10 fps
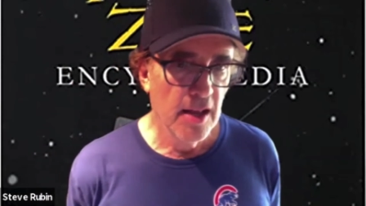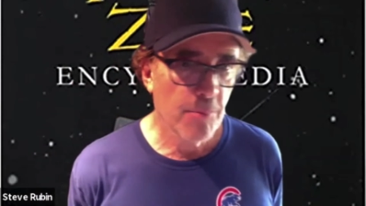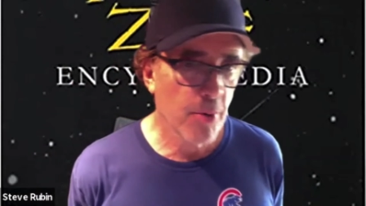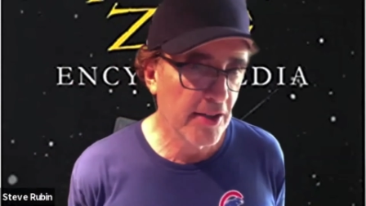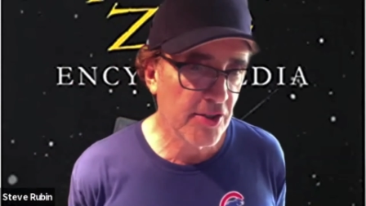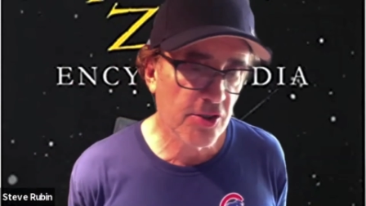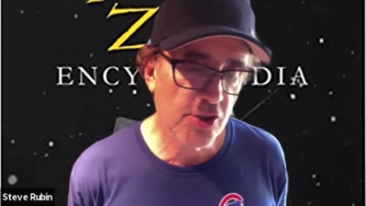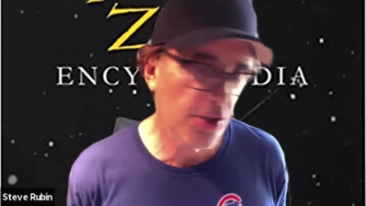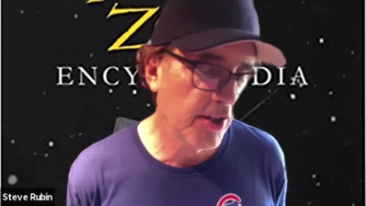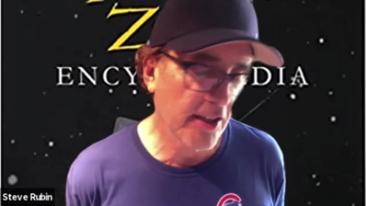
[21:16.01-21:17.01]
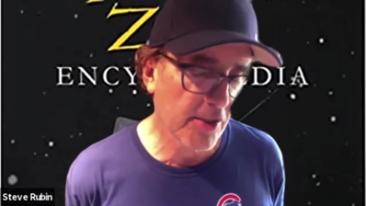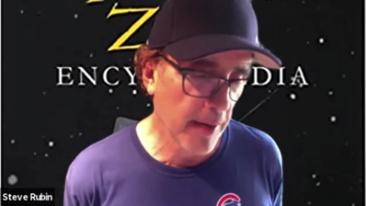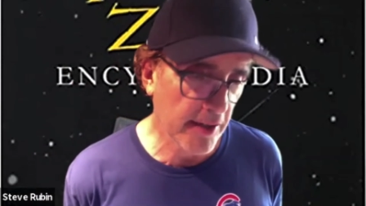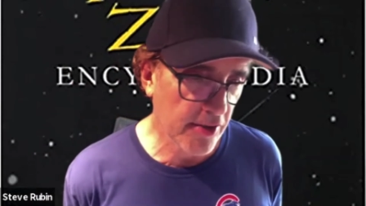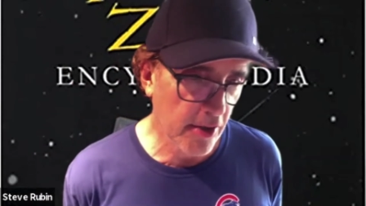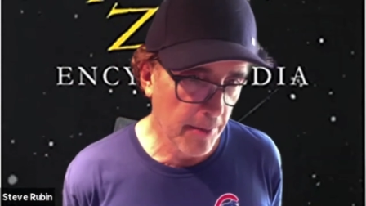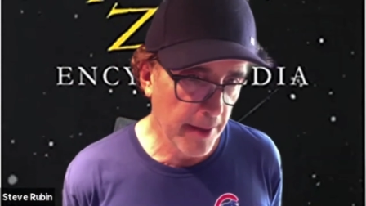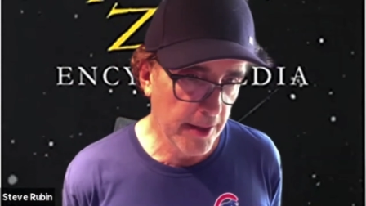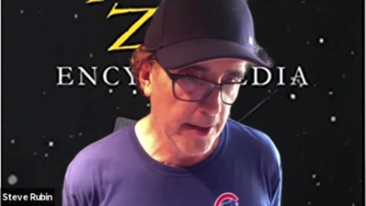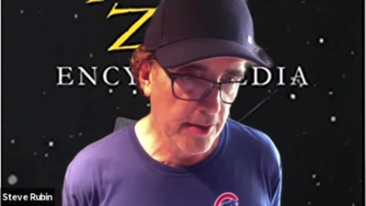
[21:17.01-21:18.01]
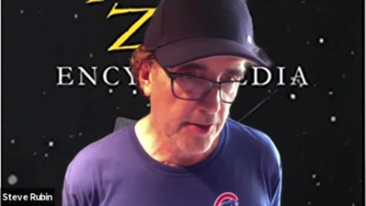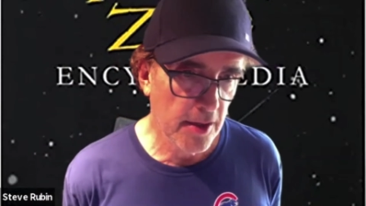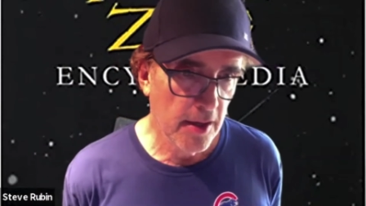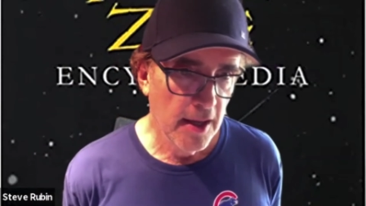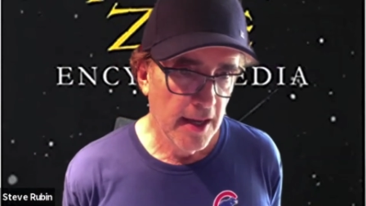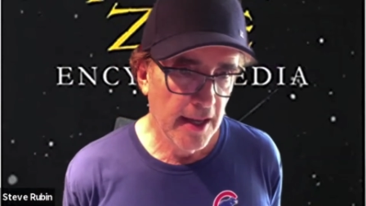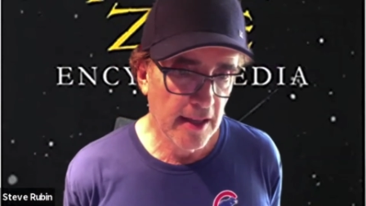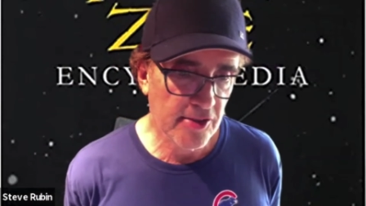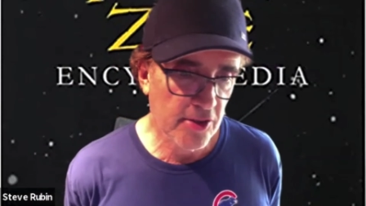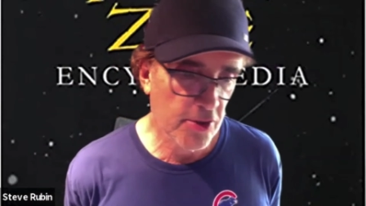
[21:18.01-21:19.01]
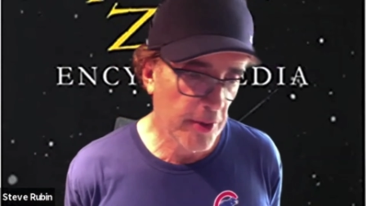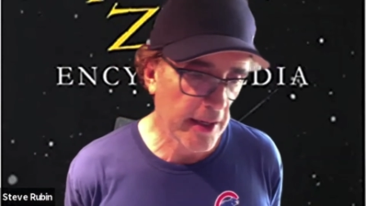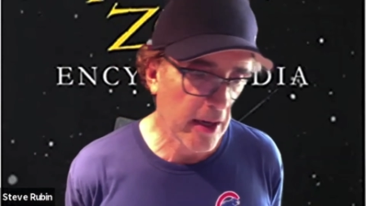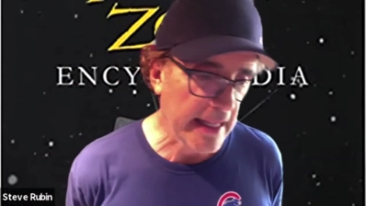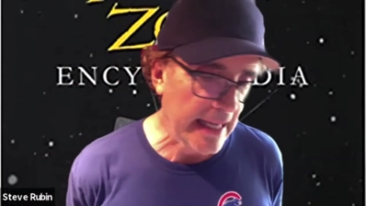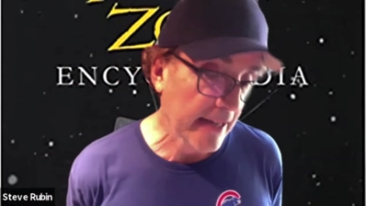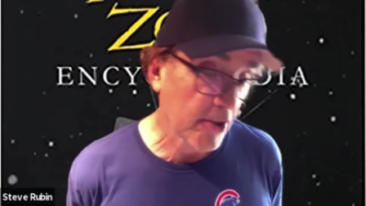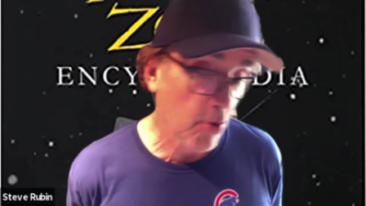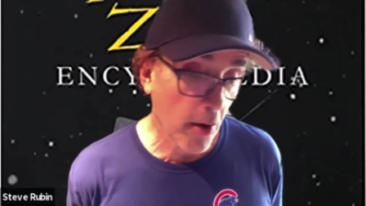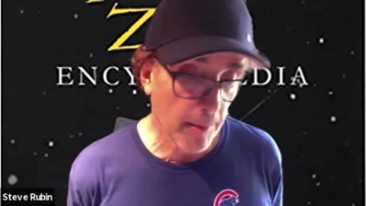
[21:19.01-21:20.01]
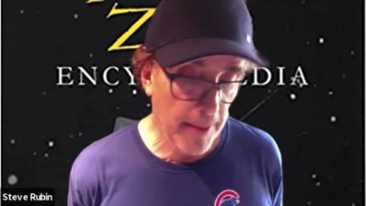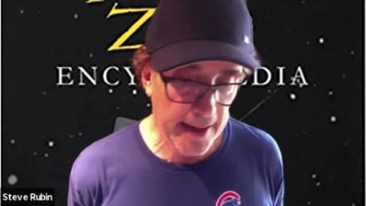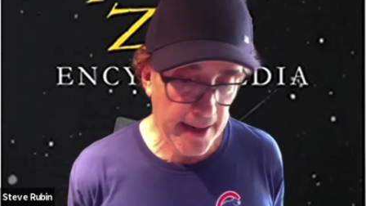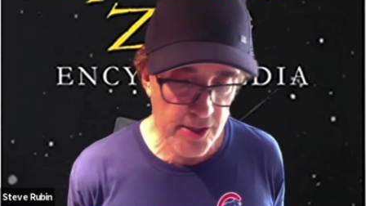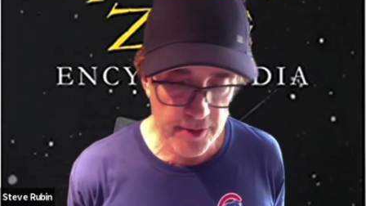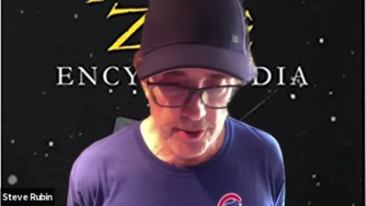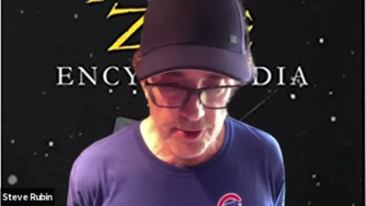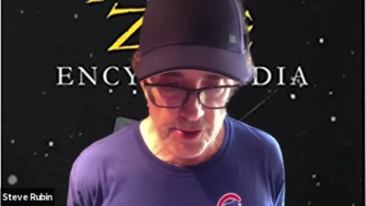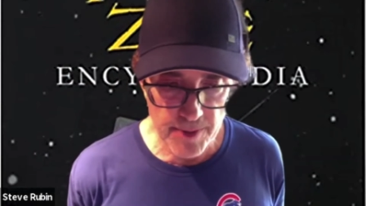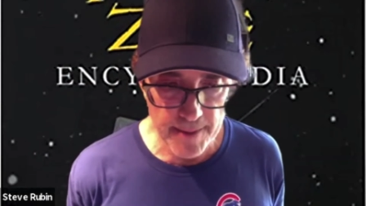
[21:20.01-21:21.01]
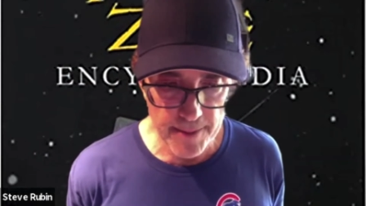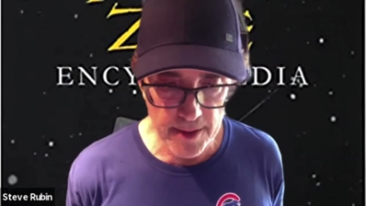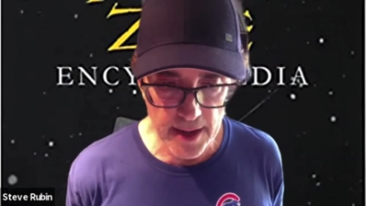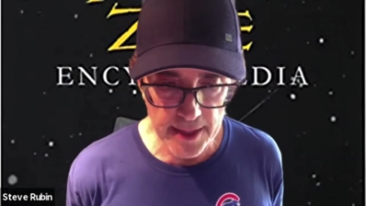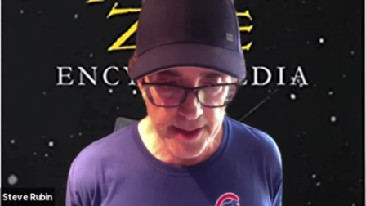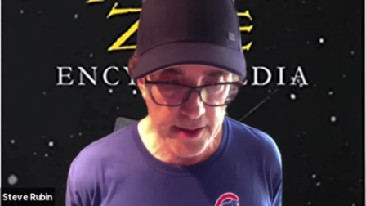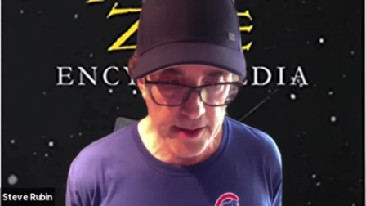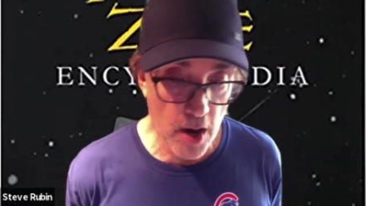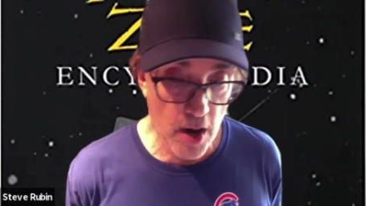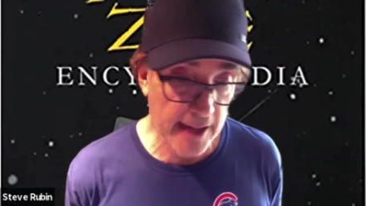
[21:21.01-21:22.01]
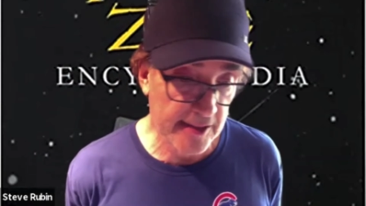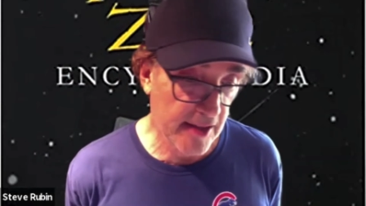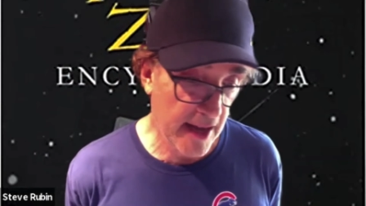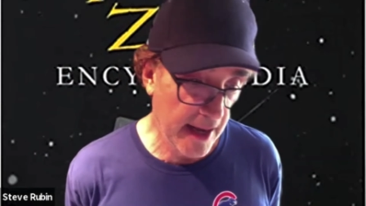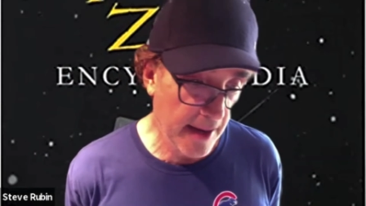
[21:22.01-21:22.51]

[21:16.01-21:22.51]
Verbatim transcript: Press shouldn't express their opinions unless they're doing it on the editorial page of a newspaper. And I think in Rod's day,